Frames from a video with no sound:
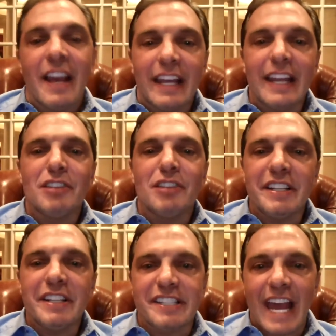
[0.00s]

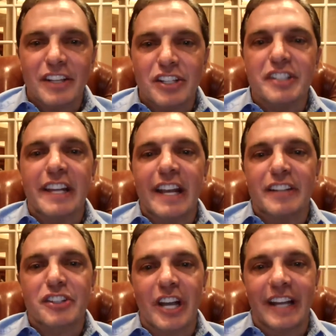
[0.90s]
increased sanctions
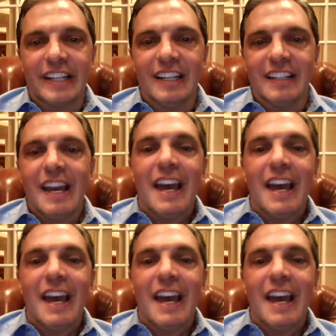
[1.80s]
against China,